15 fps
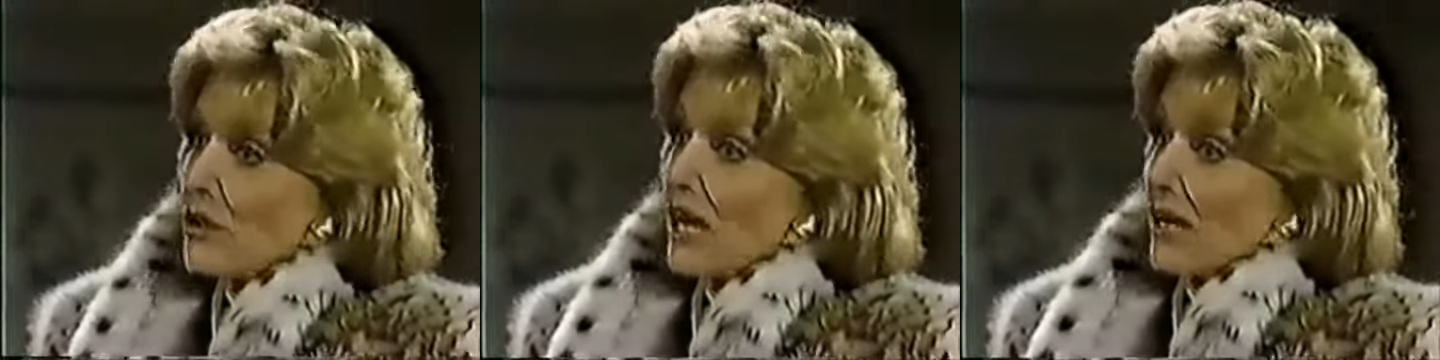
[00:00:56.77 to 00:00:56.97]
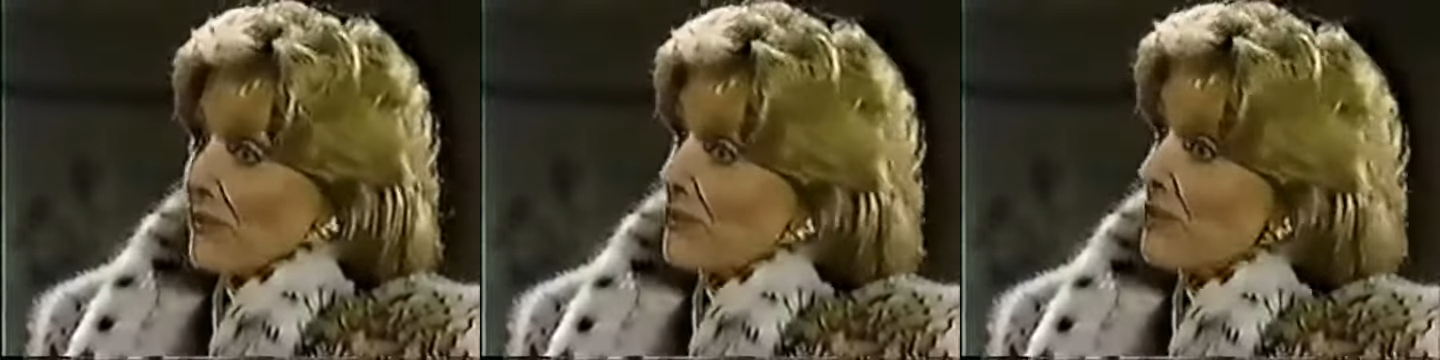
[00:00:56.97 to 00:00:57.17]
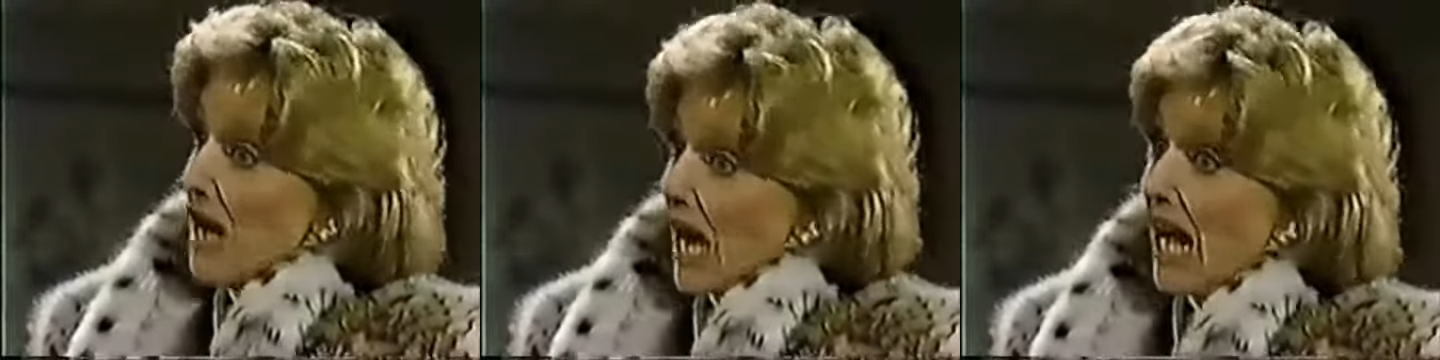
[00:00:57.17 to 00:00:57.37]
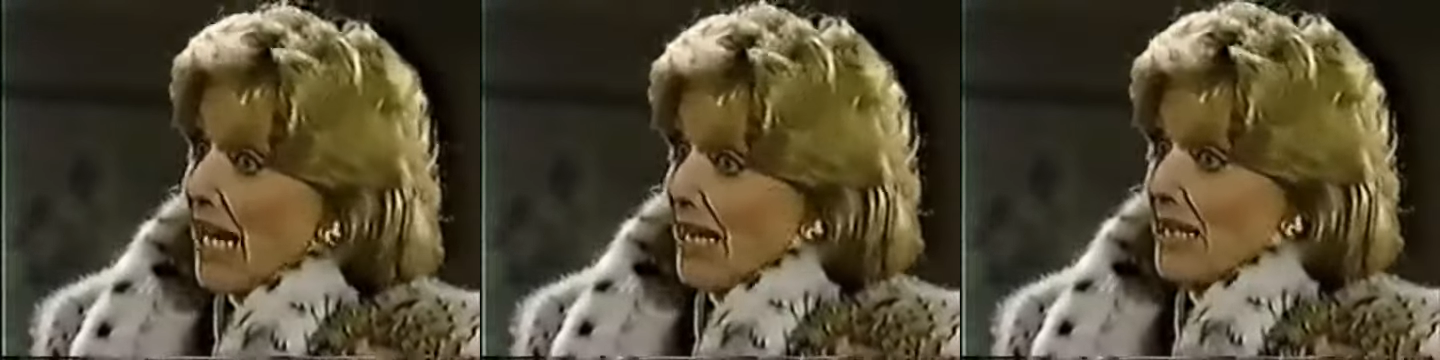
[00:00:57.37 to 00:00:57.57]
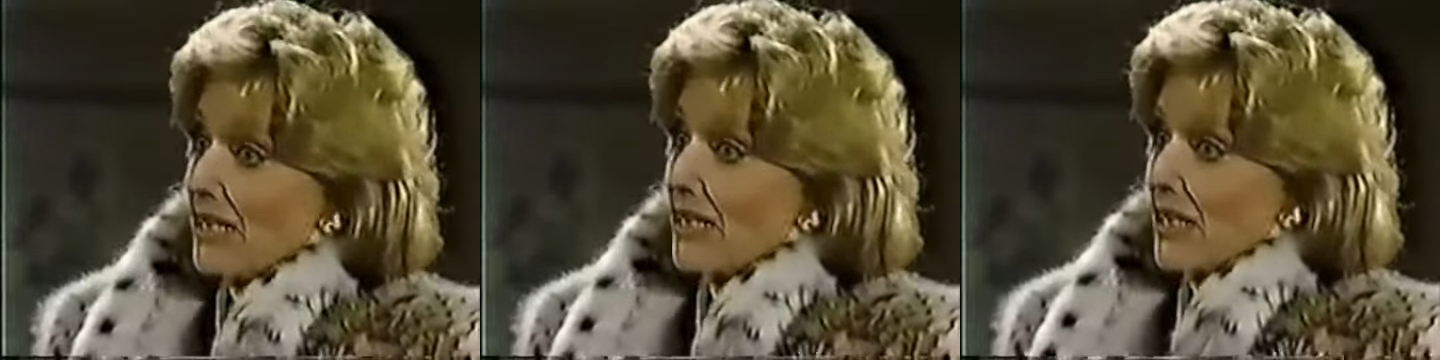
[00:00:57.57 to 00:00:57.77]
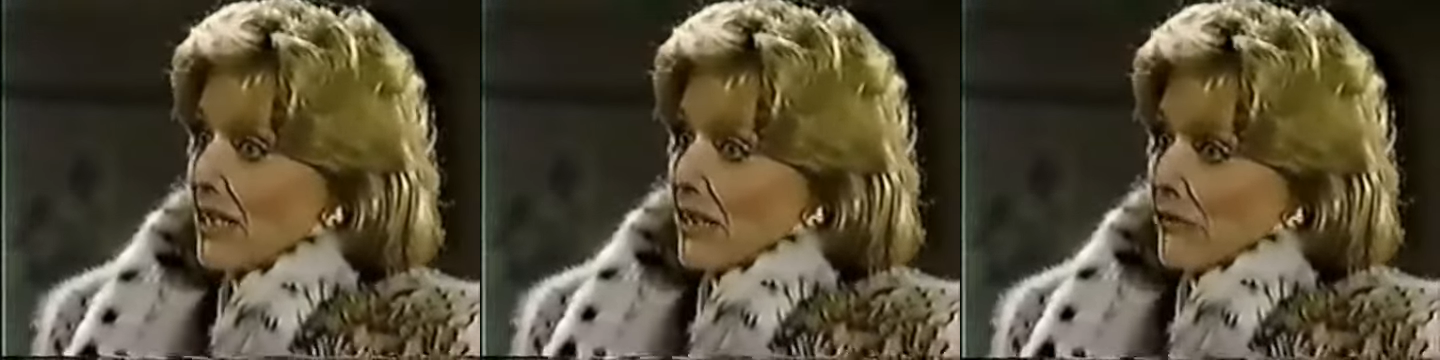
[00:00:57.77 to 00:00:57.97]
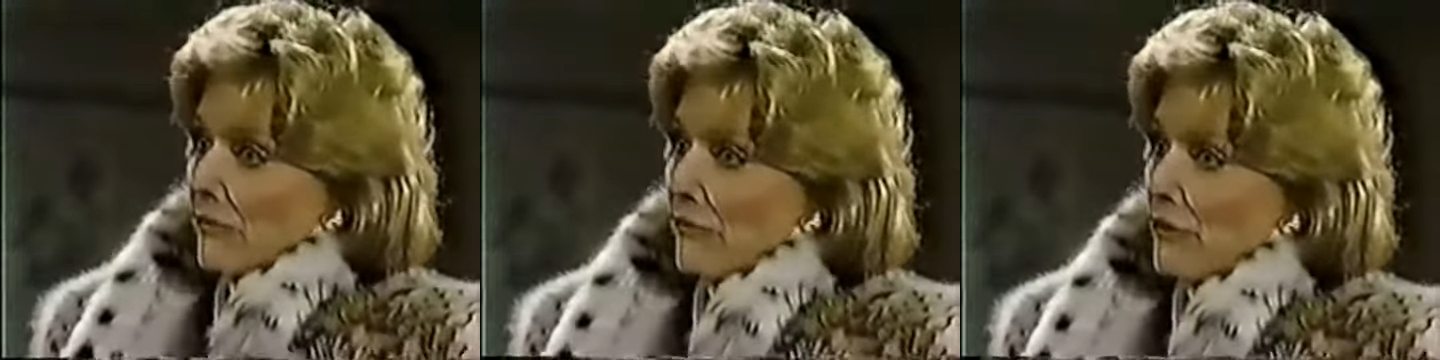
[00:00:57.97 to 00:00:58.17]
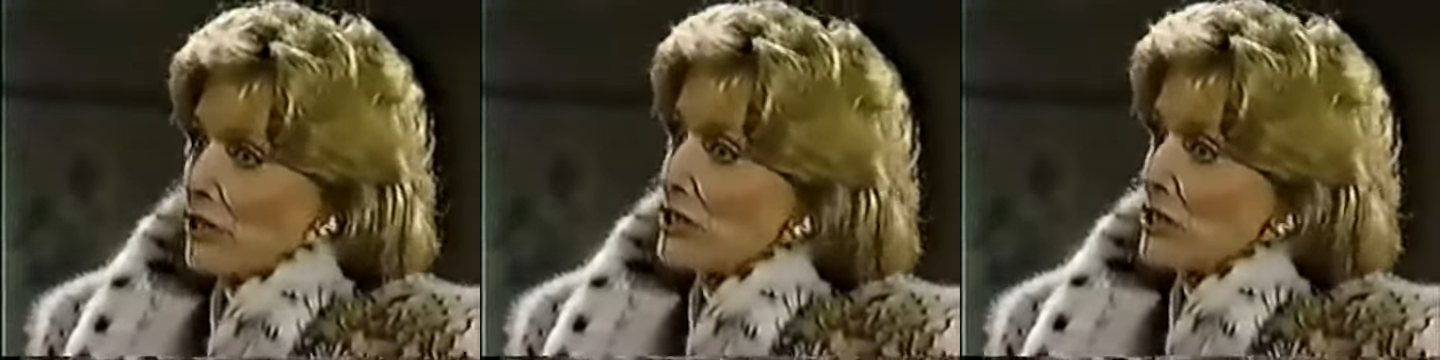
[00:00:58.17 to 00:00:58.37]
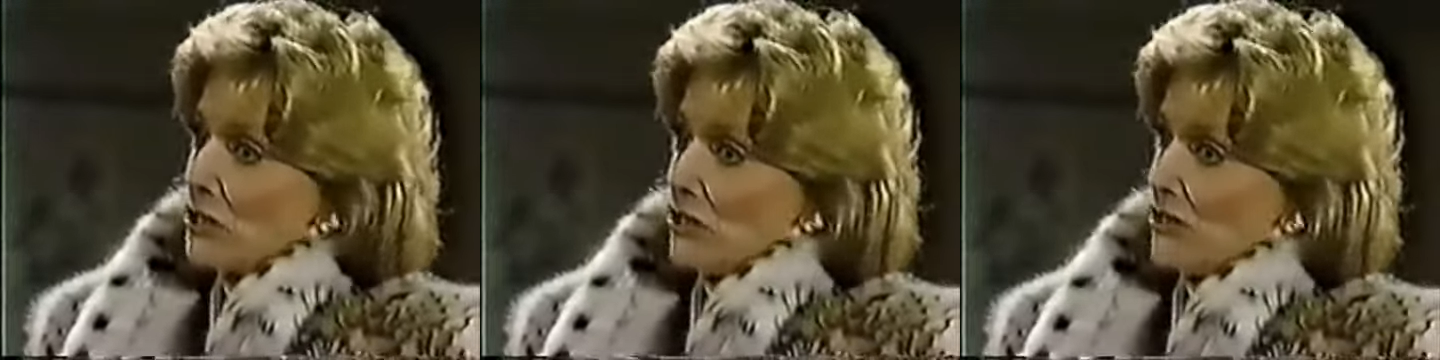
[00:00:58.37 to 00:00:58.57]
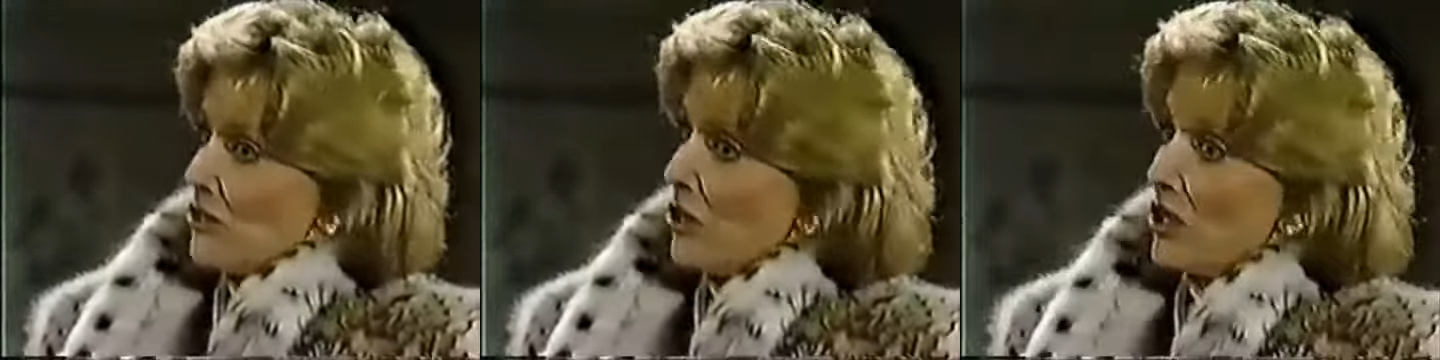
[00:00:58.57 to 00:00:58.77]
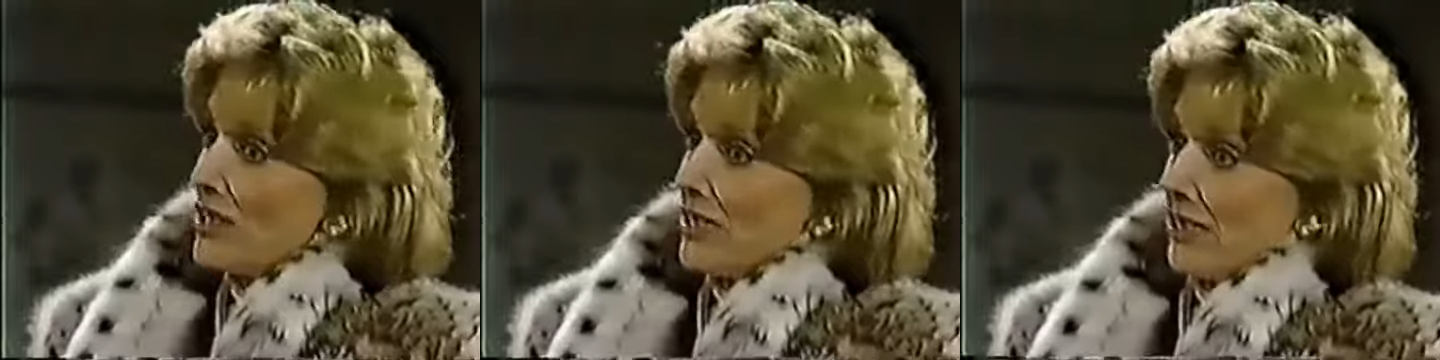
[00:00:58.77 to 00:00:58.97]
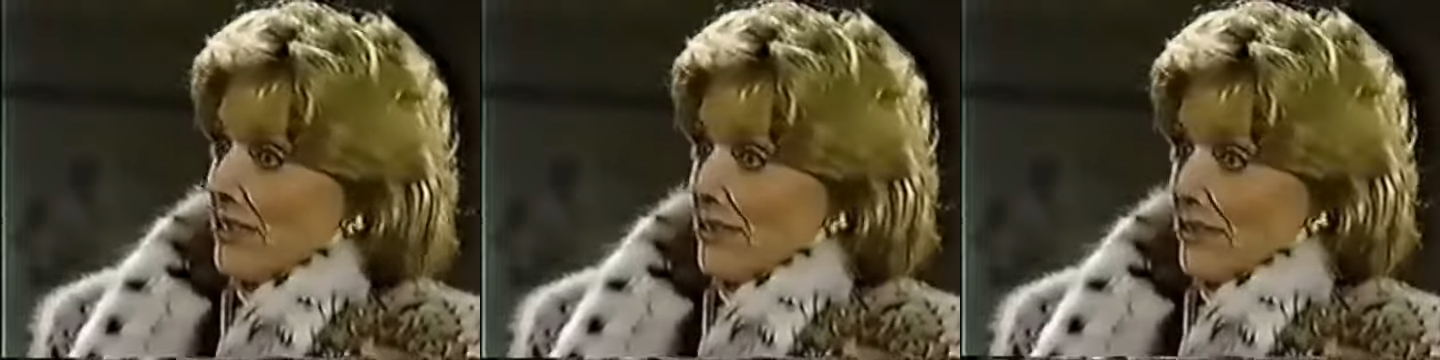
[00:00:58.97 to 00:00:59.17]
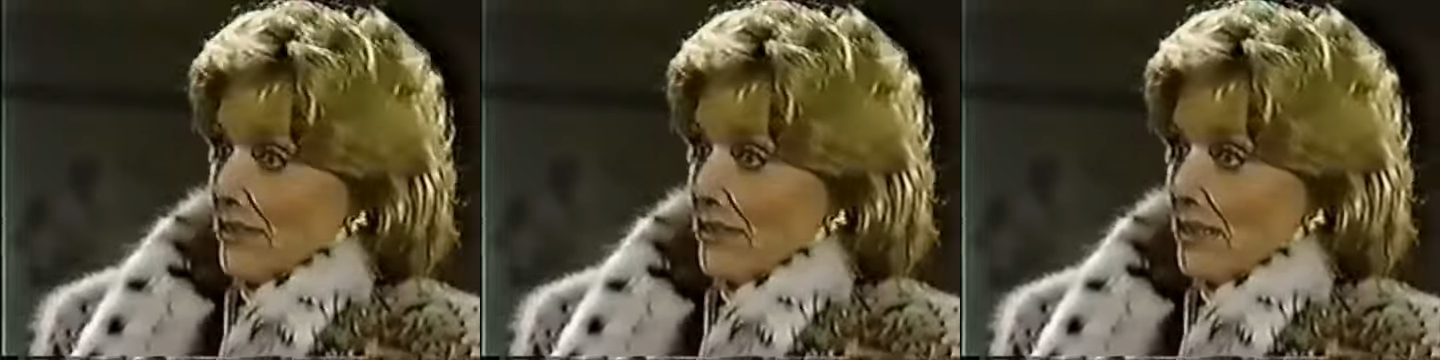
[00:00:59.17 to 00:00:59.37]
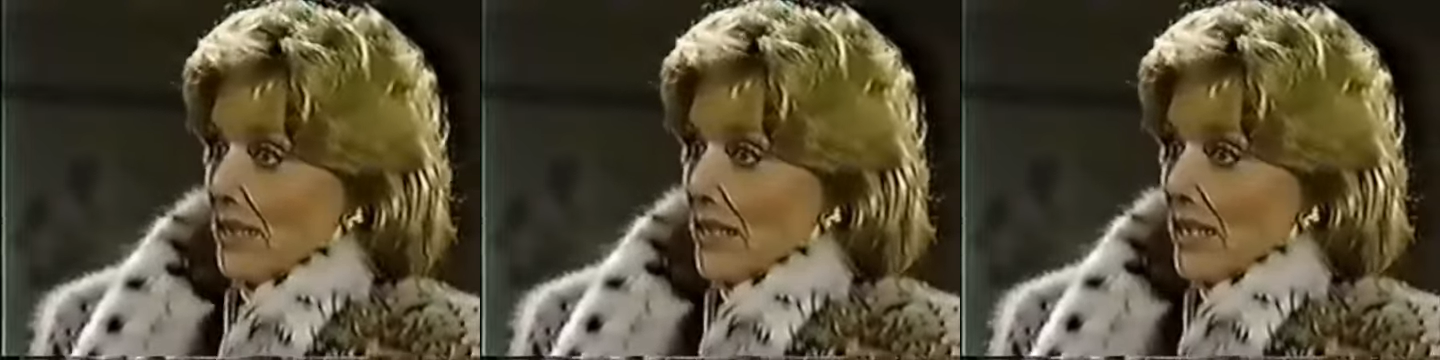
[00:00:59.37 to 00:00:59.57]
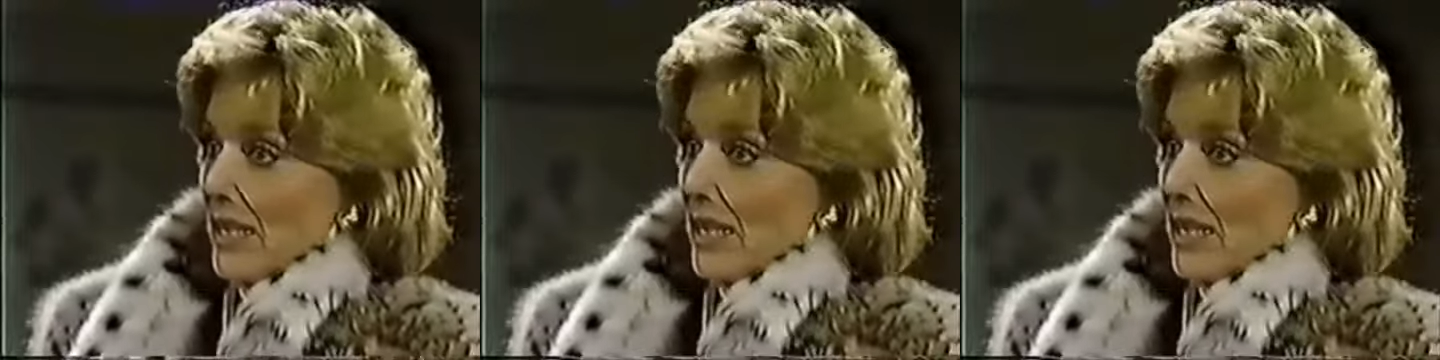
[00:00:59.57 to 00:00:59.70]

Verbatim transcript: you are my first daughter.